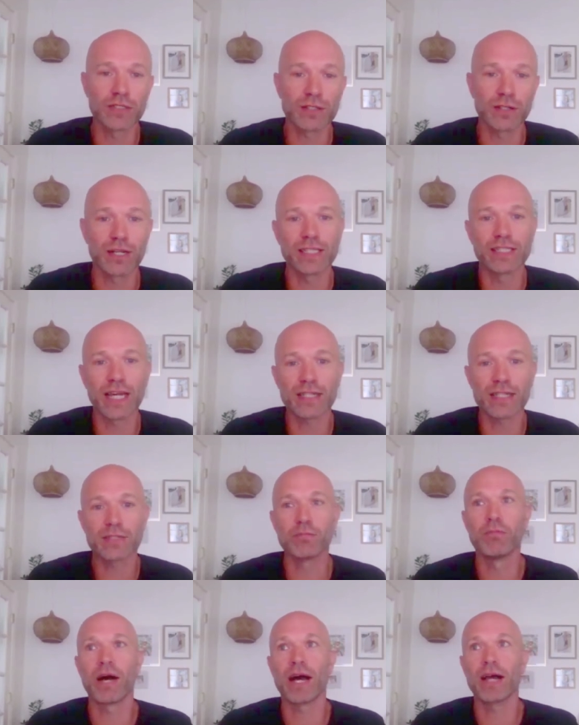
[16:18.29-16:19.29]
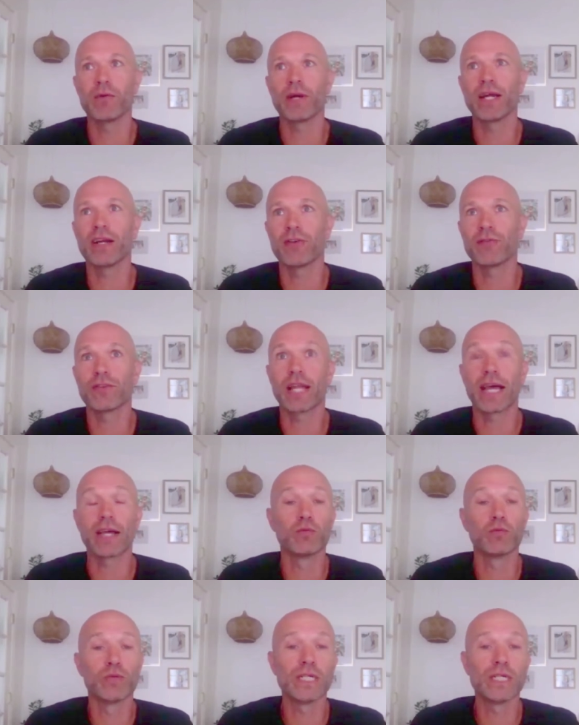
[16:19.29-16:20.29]
So, and that's my way of like
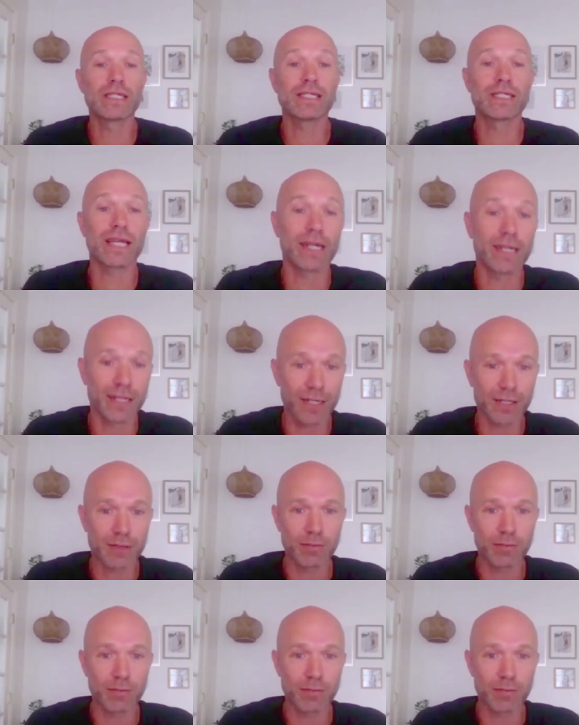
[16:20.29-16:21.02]
resetting it,